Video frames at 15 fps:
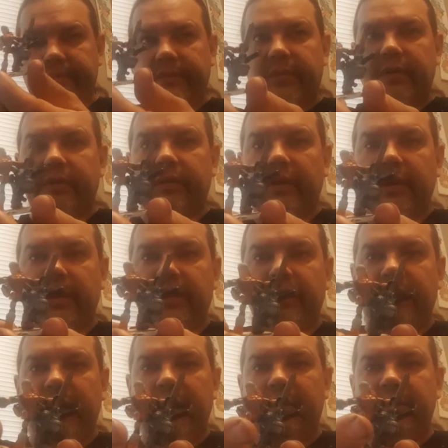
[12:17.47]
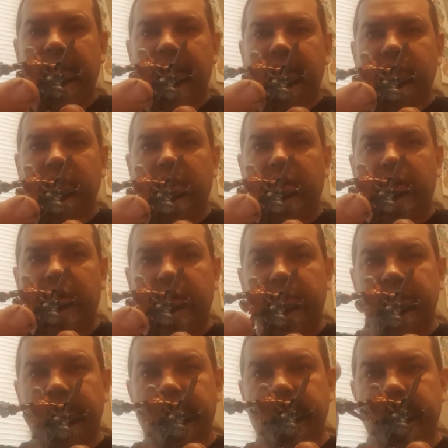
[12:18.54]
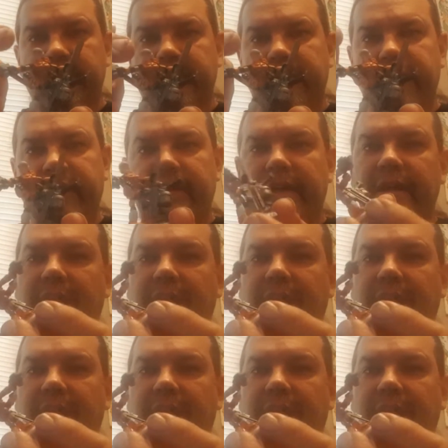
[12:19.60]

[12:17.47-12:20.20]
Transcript: you know, they have the extra arms and stuff like that.